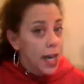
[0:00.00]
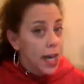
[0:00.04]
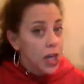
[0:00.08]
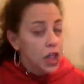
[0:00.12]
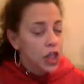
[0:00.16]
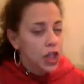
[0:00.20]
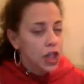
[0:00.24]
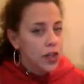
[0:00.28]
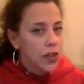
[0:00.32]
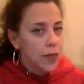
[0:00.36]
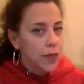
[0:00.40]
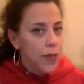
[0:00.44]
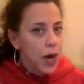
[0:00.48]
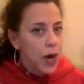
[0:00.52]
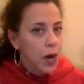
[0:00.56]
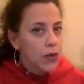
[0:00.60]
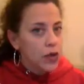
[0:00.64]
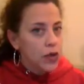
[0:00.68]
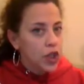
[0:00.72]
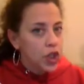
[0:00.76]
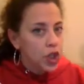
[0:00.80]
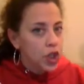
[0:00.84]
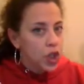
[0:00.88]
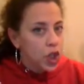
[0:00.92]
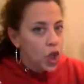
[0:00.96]
you can't share them
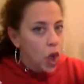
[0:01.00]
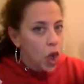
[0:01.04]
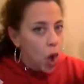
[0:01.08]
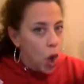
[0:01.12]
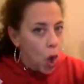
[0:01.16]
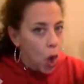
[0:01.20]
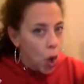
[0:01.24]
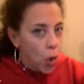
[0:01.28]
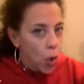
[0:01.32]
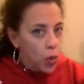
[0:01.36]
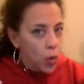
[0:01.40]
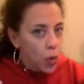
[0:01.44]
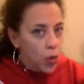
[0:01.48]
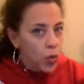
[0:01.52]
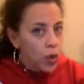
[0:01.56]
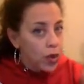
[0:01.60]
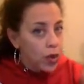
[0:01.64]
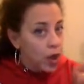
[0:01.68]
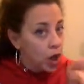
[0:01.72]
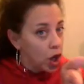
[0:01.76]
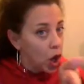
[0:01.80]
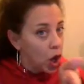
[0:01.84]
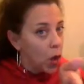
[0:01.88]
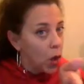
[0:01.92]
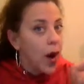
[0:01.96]
out. You can
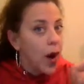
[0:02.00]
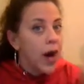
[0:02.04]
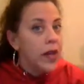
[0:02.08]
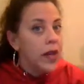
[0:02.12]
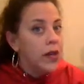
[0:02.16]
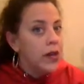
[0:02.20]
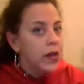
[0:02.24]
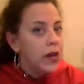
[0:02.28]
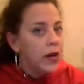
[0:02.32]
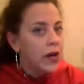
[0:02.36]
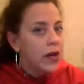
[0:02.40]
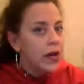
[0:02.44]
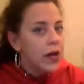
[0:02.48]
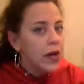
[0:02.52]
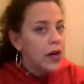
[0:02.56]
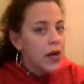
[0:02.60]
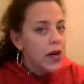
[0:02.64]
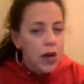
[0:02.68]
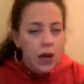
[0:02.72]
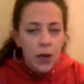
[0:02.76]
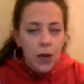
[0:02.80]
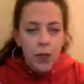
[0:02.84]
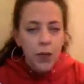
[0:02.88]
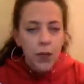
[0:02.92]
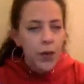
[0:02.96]
go under,
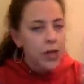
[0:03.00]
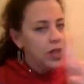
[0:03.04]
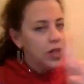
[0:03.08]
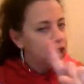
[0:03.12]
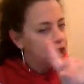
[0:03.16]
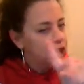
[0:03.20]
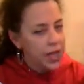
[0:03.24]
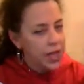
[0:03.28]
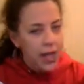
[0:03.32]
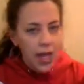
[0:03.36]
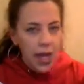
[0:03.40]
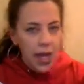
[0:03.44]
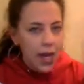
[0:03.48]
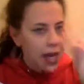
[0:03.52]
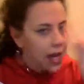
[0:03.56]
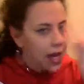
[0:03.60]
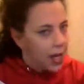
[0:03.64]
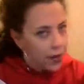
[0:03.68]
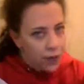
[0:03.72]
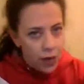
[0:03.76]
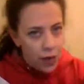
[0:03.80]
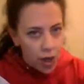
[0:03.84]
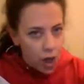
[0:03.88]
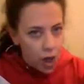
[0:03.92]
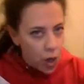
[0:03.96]
but you
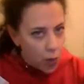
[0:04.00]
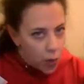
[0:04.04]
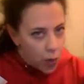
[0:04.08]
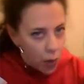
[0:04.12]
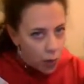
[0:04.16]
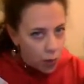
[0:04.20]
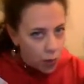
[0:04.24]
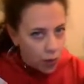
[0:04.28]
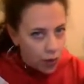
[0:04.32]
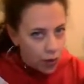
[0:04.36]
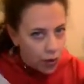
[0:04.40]
can never go